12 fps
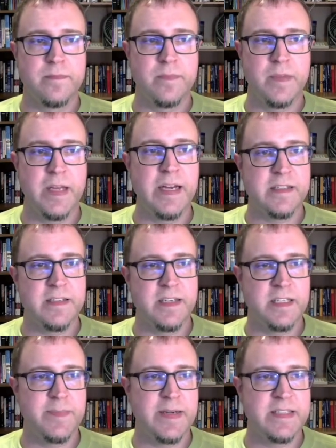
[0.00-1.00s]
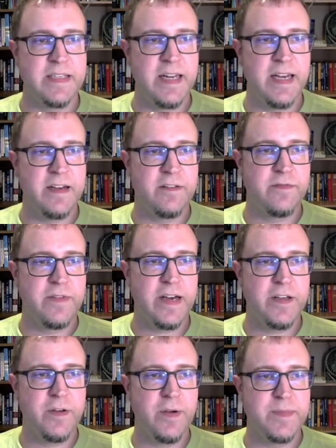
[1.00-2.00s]
Yes, it expects it to have
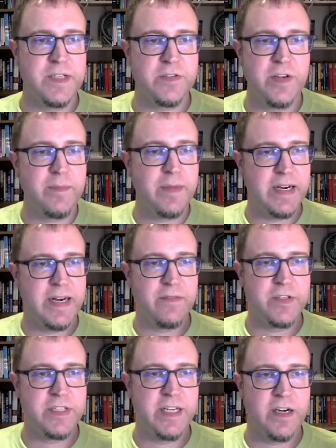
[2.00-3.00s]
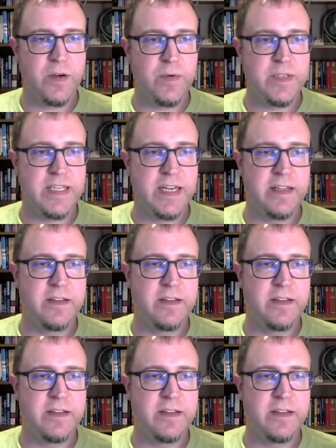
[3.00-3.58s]
value empty string, but it never did. It always had a